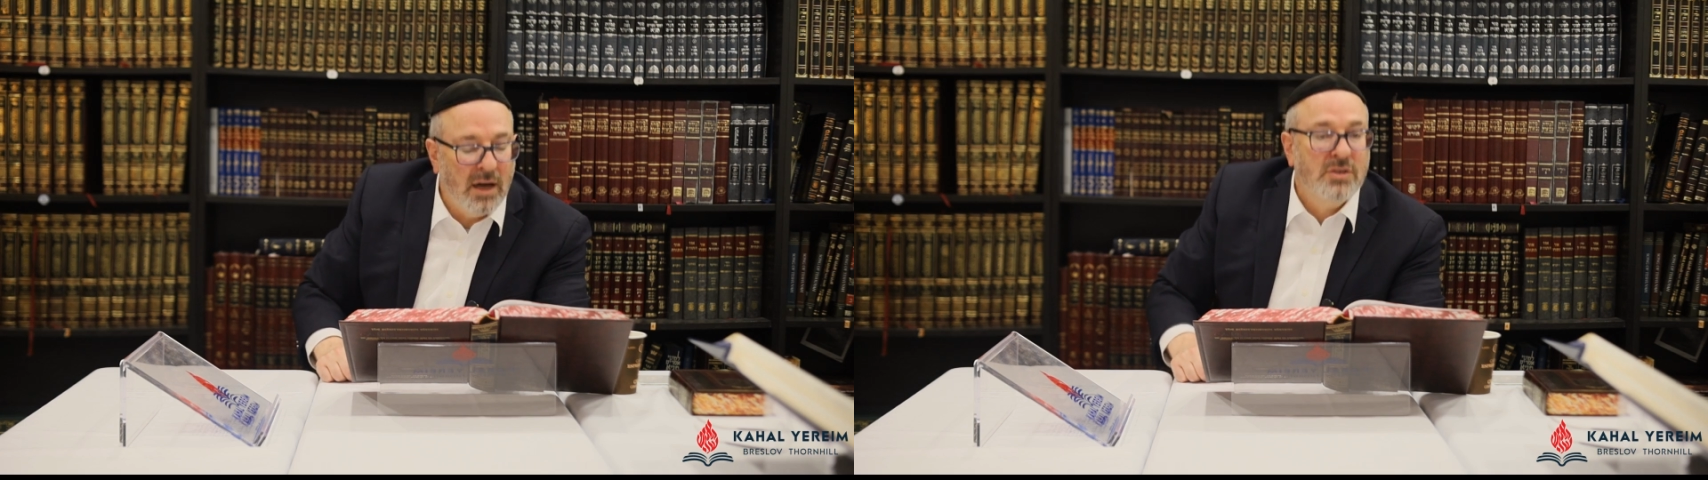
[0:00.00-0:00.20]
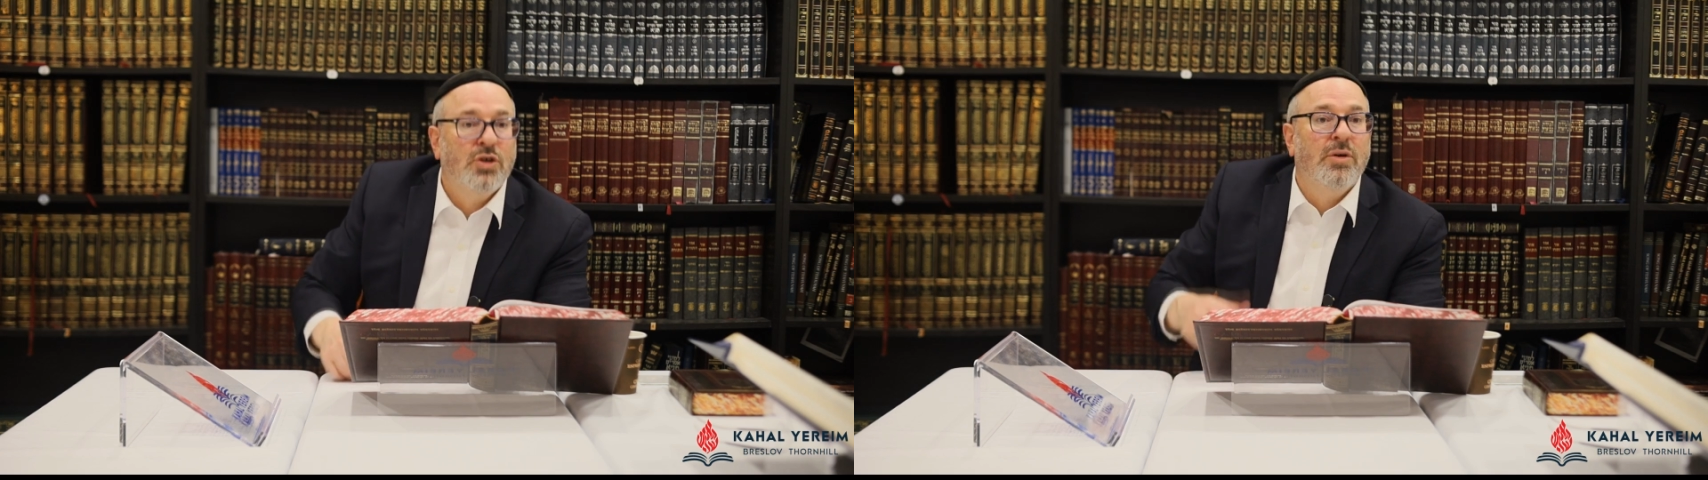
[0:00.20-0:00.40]

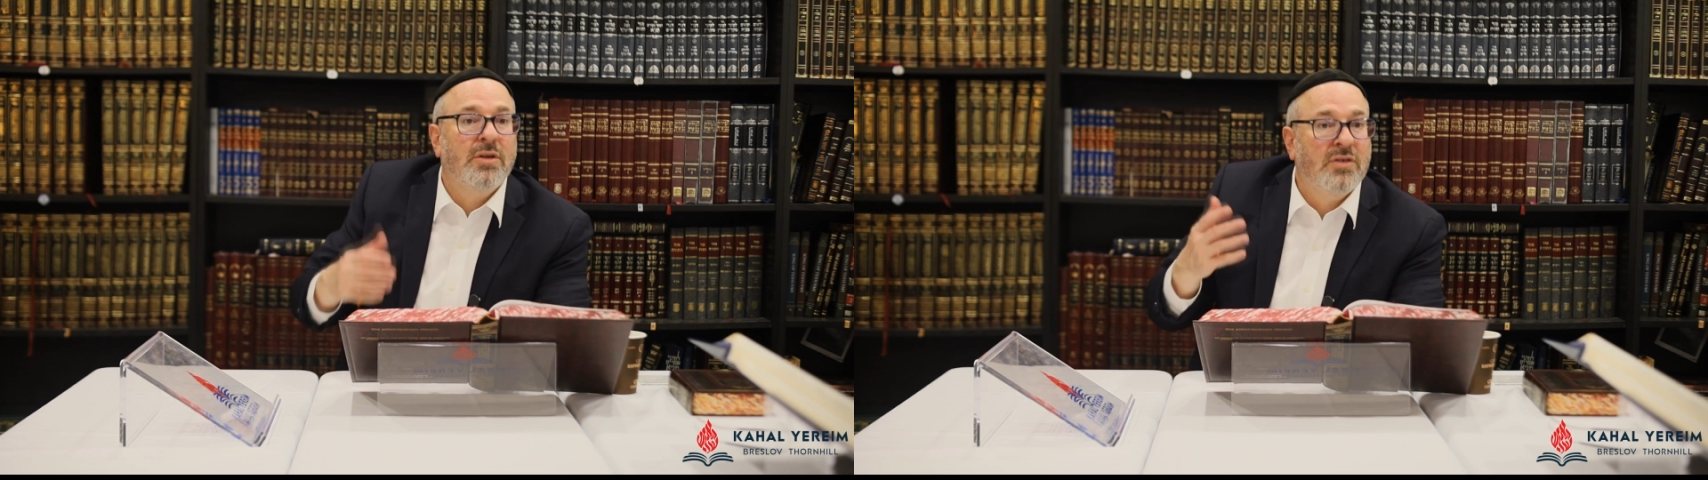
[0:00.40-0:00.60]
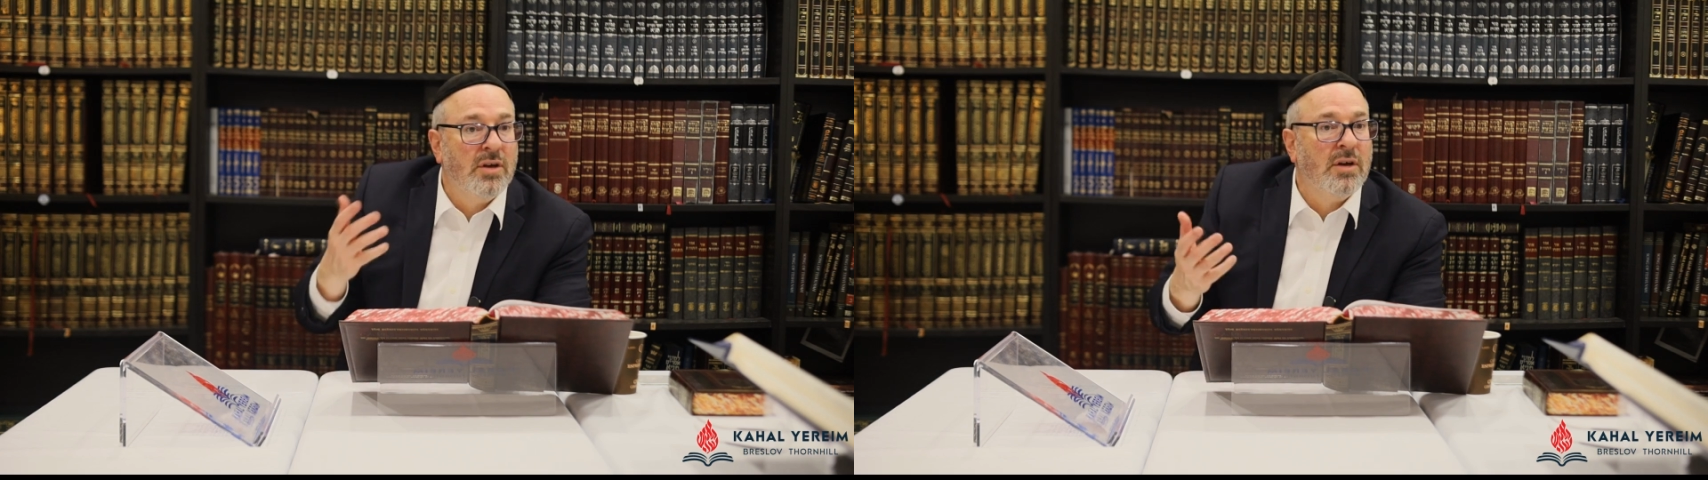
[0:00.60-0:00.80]

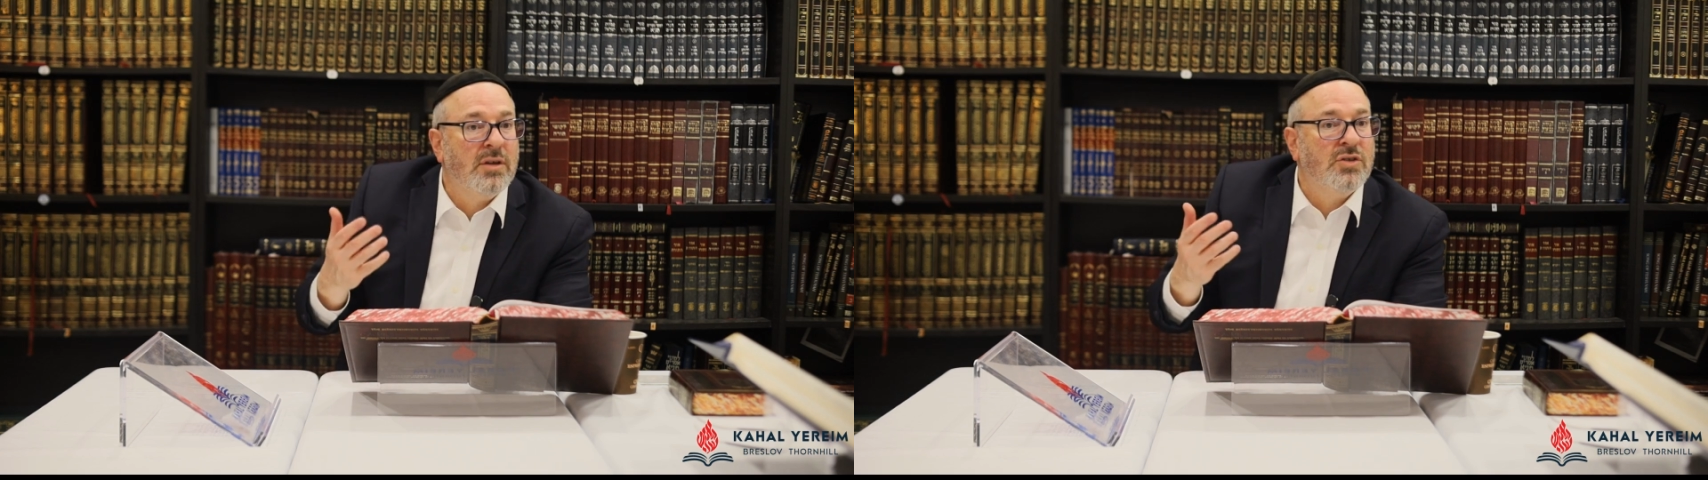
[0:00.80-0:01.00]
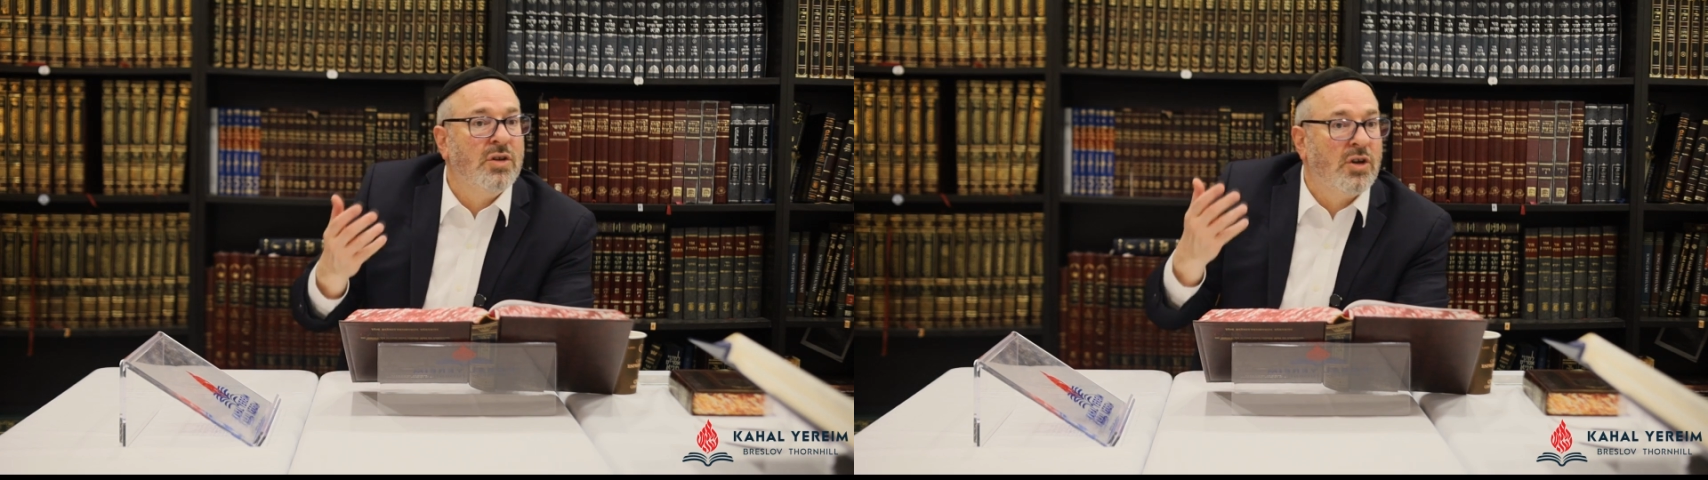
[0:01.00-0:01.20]
to
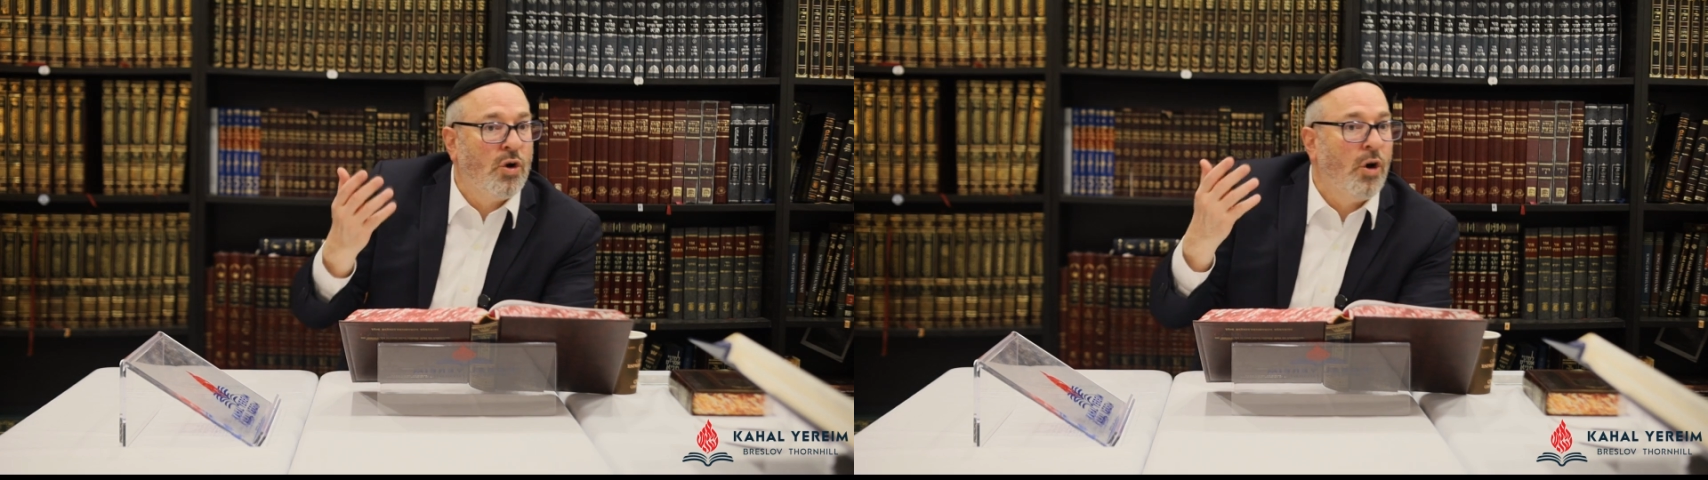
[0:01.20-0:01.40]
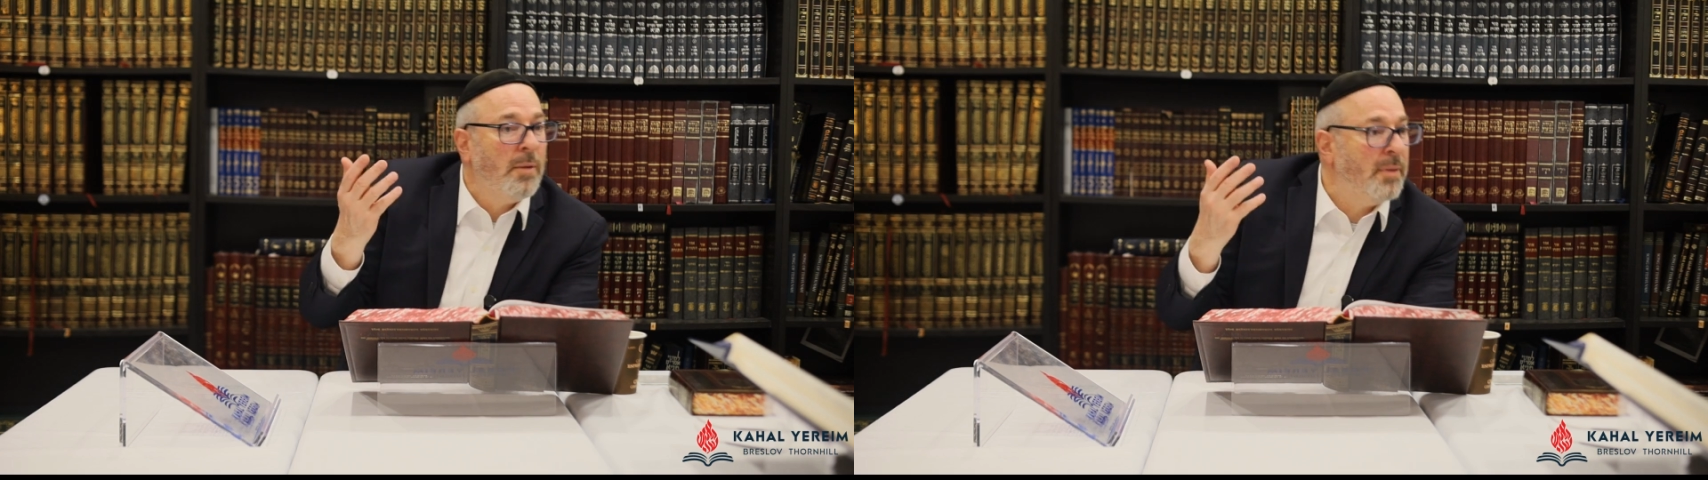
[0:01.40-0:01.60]
the
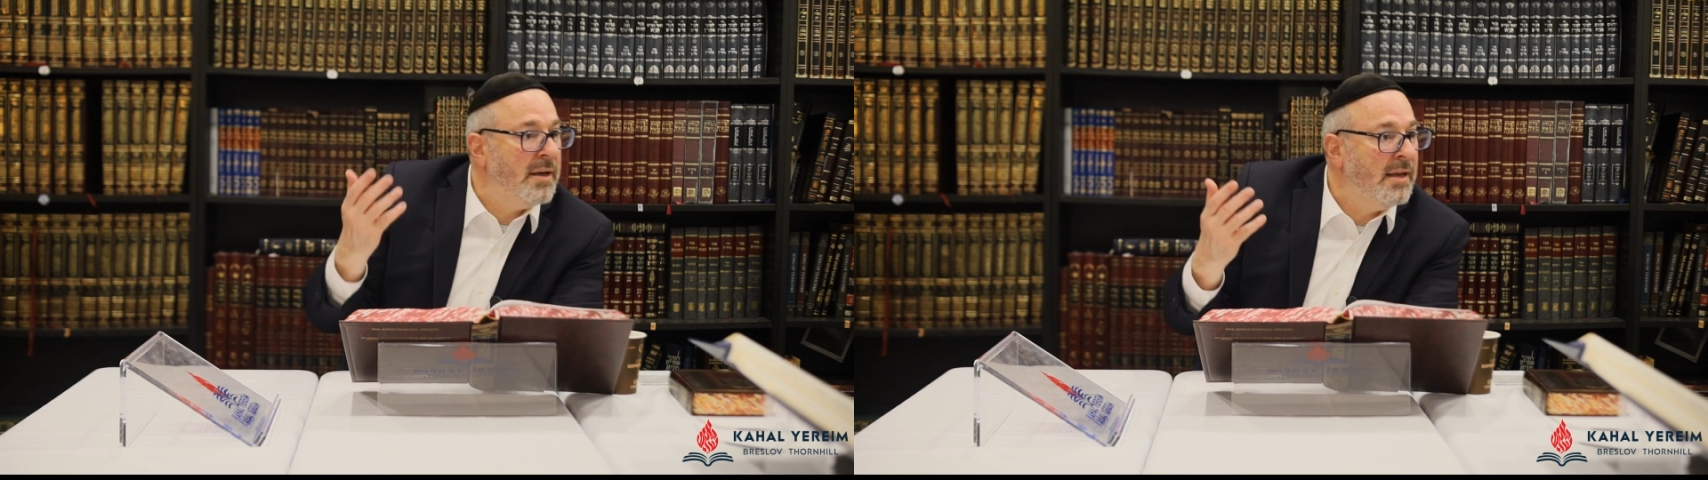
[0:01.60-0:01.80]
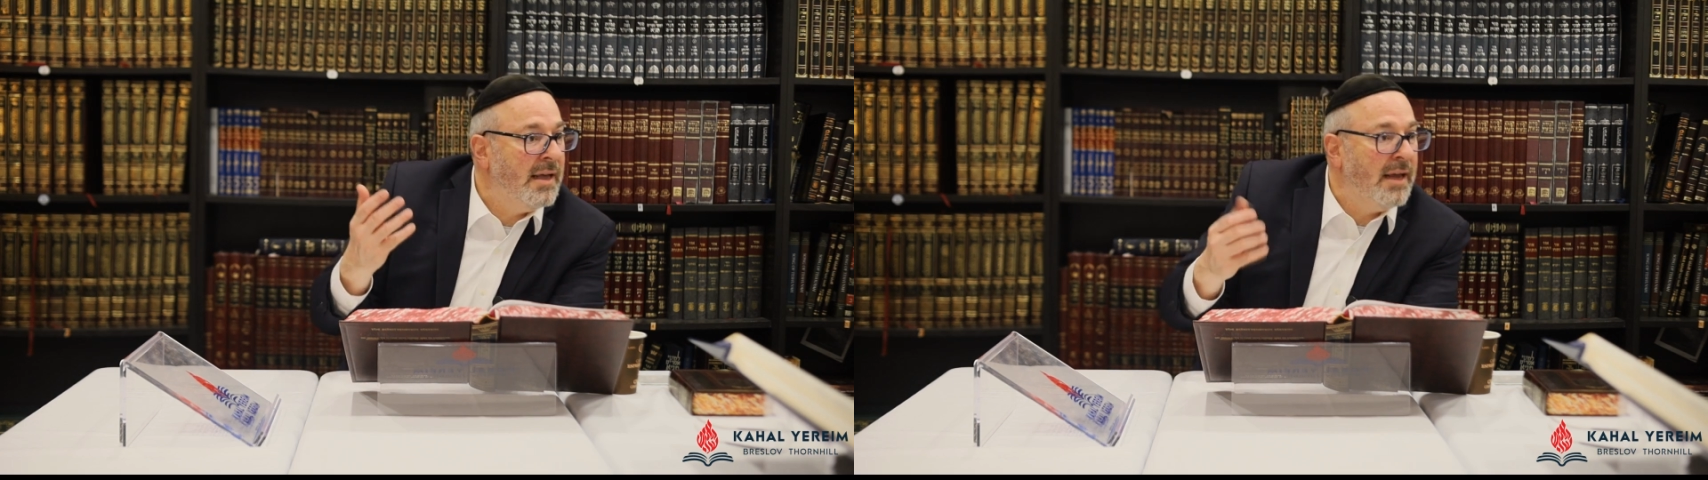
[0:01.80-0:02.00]
korban